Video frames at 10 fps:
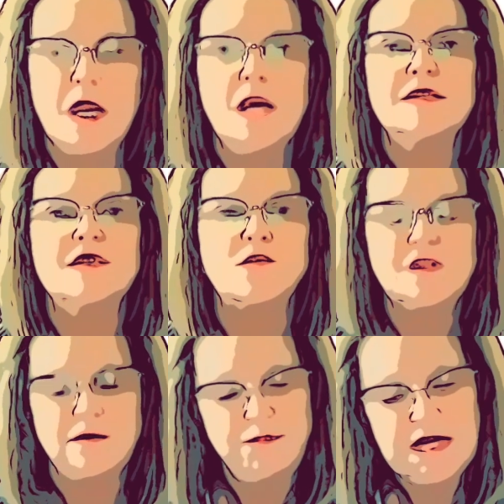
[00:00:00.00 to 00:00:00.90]
So to
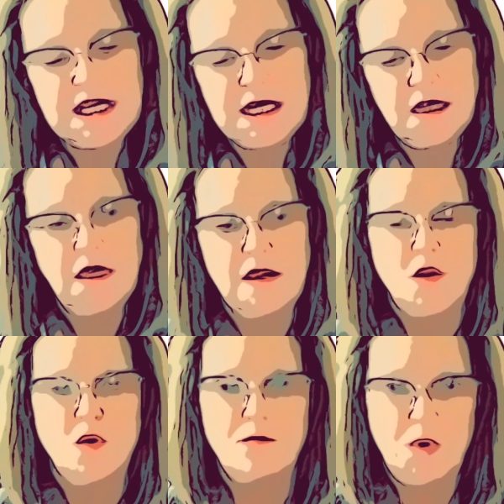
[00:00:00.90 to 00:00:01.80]
be
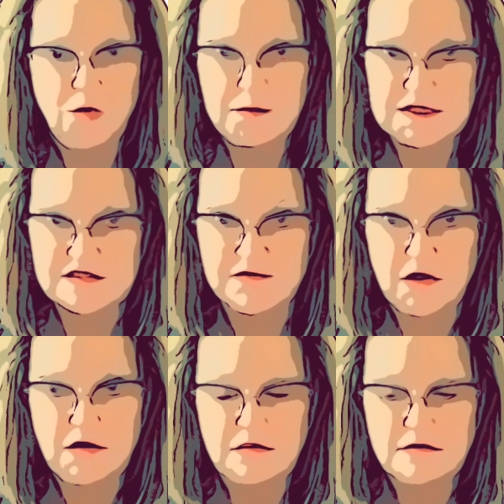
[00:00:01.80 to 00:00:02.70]
purposeful,